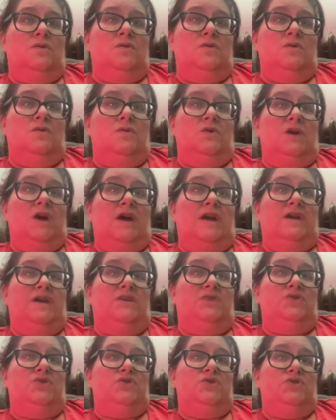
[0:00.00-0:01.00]
Or I
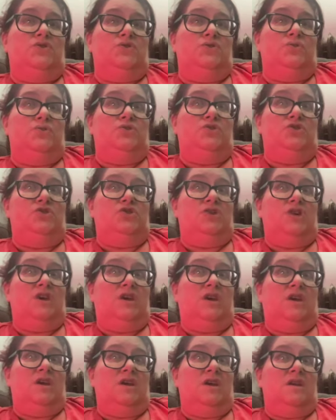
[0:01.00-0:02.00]
could do
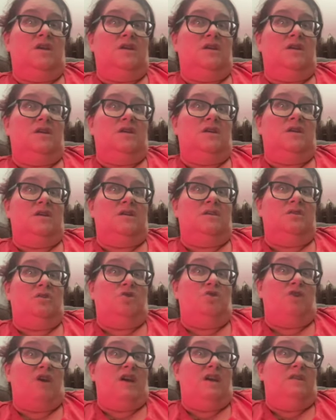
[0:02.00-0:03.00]
chicken and
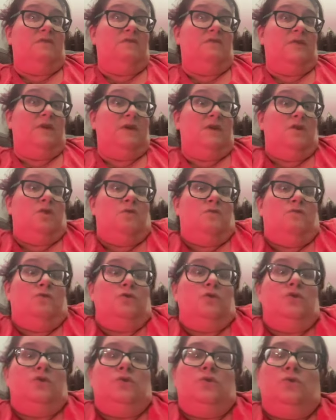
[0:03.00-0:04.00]
gravy over
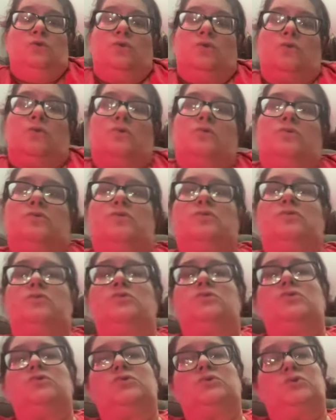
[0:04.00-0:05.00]

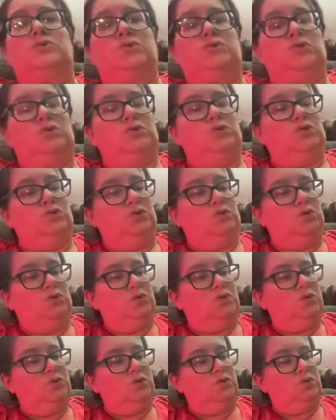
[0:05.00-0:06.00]
noodles.
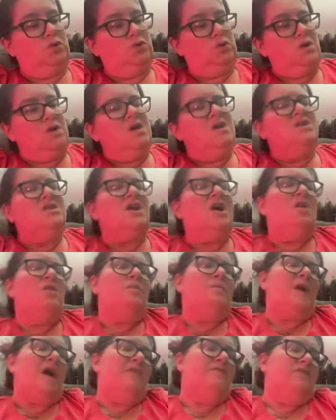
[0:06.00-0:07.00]
No,
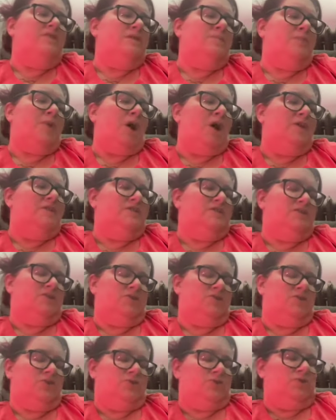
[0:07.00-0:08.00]
I'm having the pasta
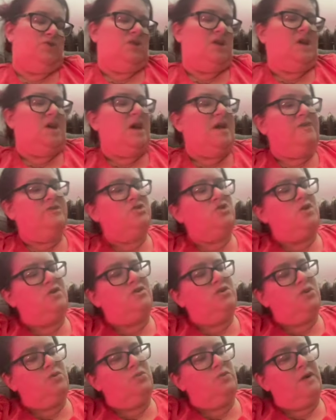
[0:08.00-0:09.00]
Thursday night, so I
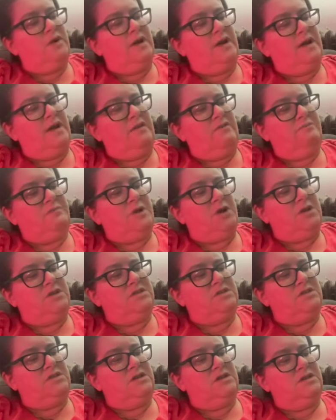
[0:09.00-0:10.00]
don't want to have
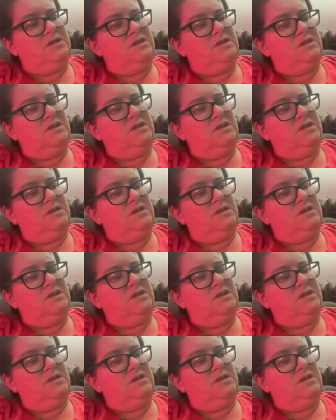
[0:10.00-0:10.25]
pasta